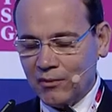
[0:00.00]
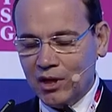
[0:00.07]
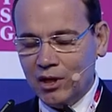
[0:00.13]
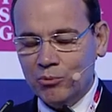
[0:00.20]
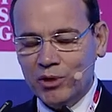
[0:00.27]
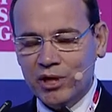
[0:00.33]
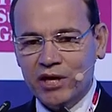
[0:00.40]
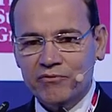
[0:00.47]

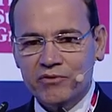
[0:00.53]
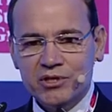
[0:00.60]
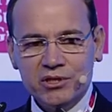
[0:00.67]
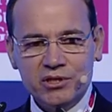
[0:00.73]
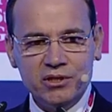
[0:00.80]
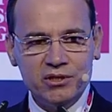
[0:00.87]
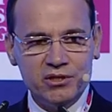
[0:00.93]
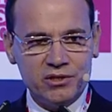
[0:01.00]
And when I
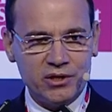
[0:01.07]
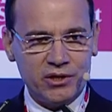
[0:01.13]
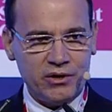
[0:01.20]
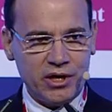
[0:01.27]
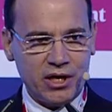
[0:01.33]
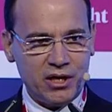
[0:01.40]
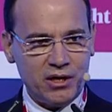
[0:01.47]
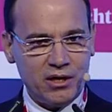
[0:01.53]
visited this
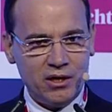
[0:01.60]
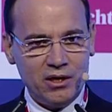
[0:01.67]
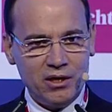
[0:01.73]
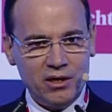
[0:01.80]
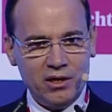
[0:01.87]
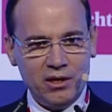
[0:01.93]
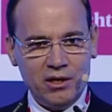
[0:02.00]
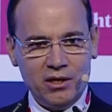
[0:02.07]
area,
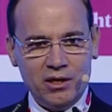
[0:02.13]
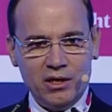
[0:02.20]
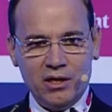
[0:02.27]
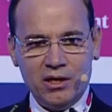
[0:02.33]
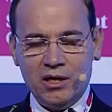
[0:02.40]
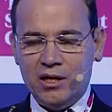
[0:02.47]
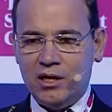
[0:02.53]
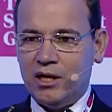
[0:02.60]

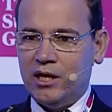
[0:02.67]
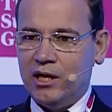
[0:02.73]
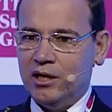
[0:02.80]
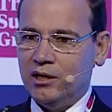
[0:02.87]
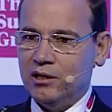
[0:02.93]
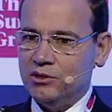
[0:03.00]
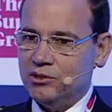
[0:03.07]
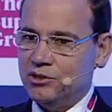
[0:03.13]

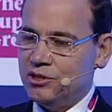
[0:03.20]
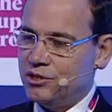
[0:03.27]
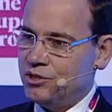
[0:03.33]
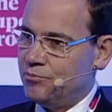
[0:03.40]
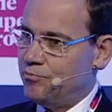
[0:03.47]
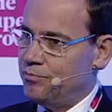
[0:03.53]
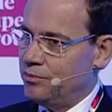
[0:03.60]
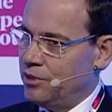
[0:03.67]
I just
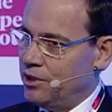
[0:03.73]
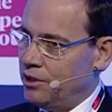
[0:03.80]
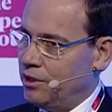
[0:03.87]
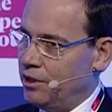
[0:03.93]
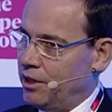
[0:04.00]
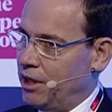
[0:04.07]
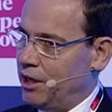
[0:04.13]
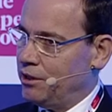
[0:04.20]

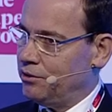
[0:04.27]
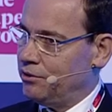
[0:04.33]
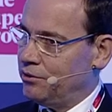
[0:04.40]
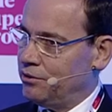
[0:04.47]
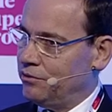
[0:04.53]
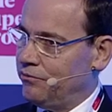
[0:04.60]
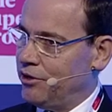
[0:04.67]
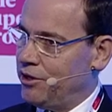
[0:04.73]
had
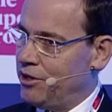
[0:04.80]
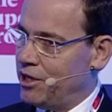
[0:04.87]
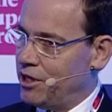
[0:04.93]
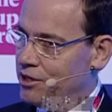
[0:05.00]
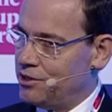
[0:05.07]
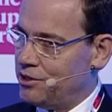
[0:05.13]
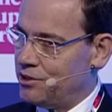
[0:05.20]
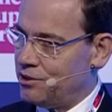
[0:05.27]
a very
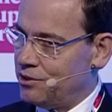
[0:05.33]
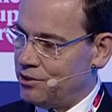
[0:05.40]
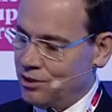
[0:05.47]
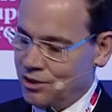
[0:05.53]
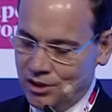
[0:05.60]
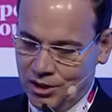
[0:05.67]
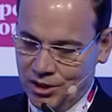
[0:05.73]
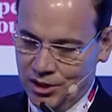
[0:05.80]
nice
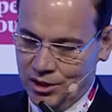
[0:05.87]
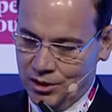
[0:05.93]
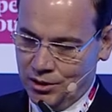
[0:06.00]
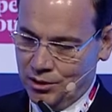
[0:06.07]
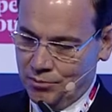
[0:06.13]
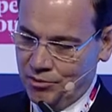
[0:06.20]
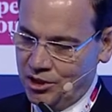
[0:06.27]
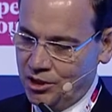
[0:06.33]

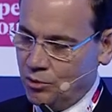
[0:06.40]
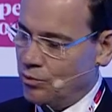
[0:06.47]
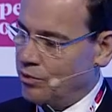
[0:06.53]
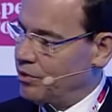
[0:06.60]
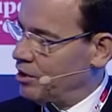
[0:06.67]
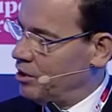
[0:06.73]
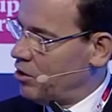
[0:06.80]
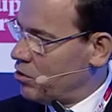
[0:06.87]
meeting with
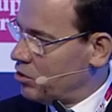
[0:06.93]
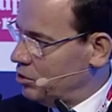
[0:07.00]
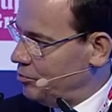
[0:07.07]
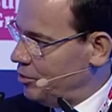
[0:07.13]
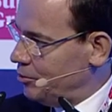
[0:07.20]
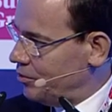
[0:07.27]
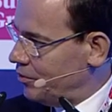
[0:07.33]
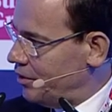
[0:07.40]
the local
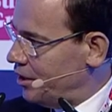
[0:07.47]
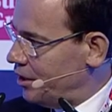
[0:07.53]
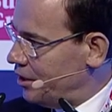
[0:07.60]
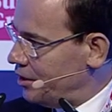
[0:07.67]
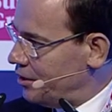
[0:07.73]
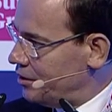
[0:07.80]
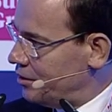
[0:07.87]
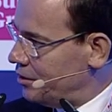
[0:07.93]
people
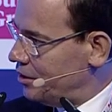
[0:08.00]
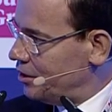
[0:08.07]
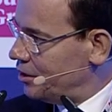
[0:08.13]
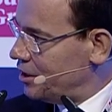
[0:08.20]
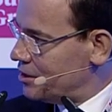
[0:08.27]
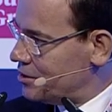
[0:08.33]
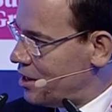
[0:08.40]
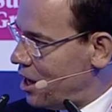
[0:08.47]
there in a
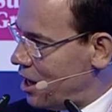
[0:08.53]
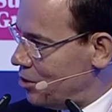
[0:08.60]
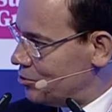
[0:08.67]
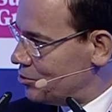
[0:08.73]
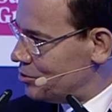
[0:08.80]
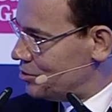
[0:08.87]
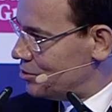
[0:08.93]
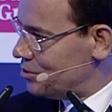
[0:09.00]
guest
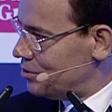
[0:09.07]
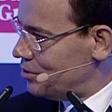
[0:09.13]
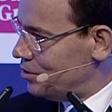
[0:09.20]
house.